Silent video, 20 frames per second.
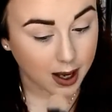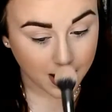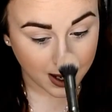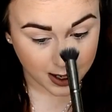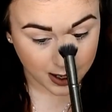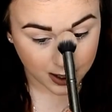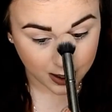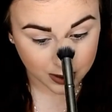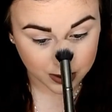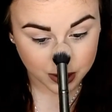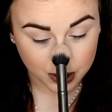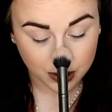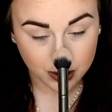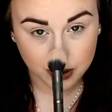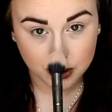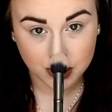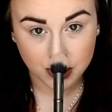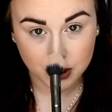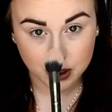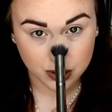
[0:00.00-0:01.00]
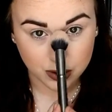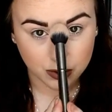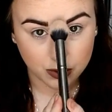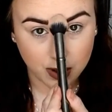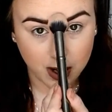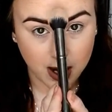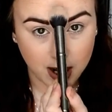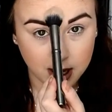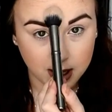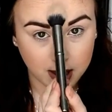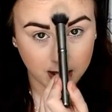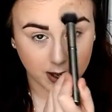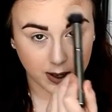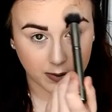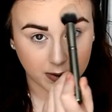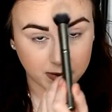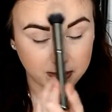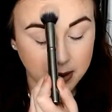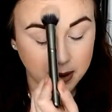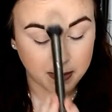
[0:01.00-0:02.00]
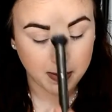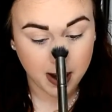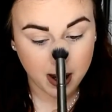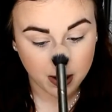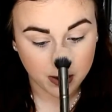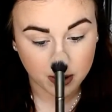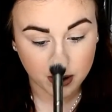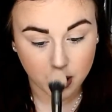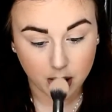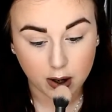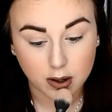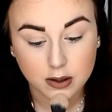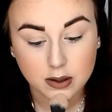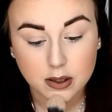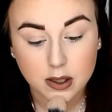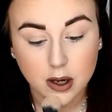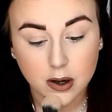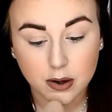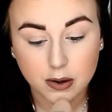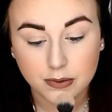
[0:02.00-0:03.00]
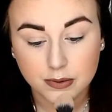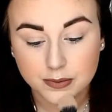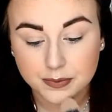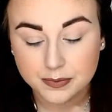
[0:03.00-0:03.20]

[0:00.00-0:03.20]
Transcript: And I also use it to highlight with my powder also.